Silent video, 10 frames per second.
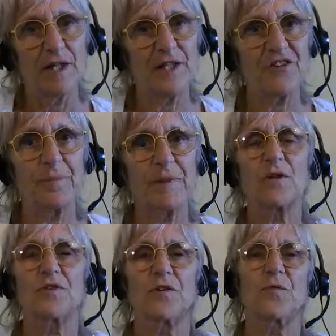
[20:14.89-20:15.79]
it's
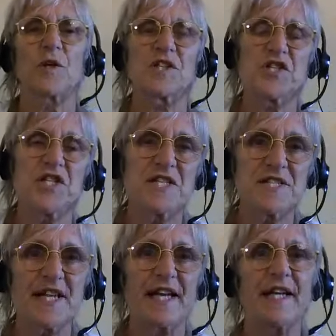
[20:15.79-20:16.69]
because of what she is
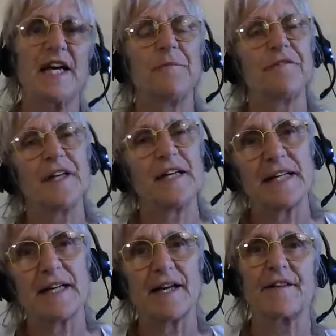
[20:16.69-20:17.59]
saying, I'm
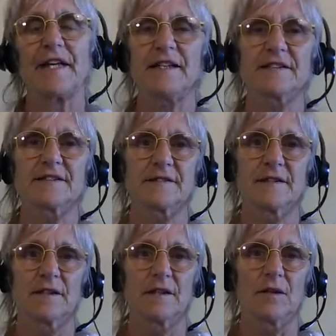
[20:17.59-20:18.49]
feeling like this
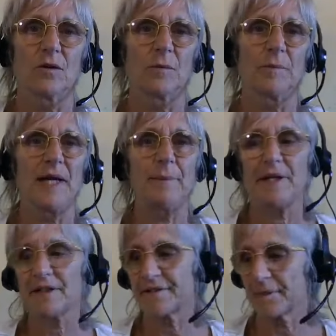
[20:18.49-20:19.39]
or maybe
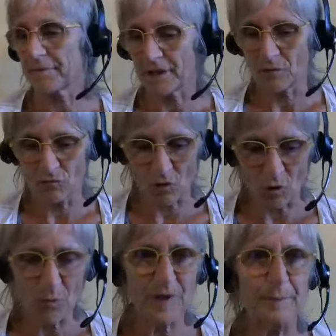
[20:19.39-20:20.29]
there's something
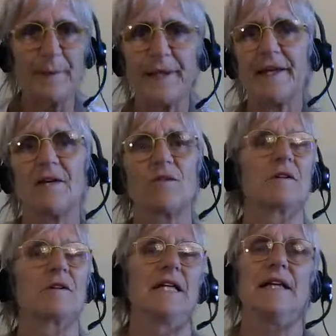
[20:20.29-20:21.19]
wrong with me
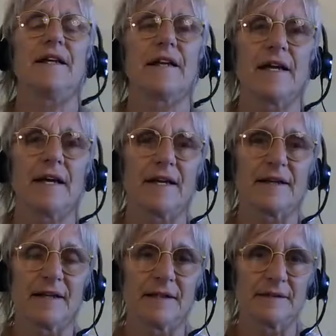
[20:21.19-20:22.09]
or anything like
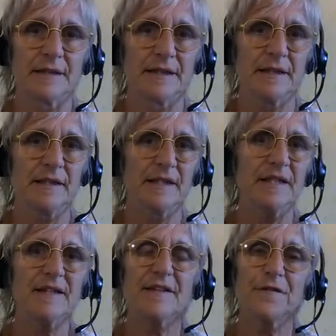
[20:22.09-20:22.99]
that.
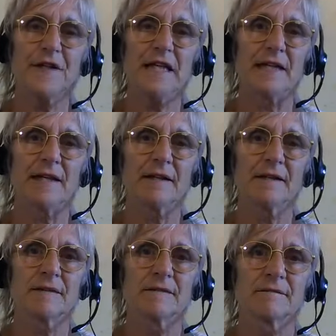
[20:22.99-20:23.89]
It's a feeling,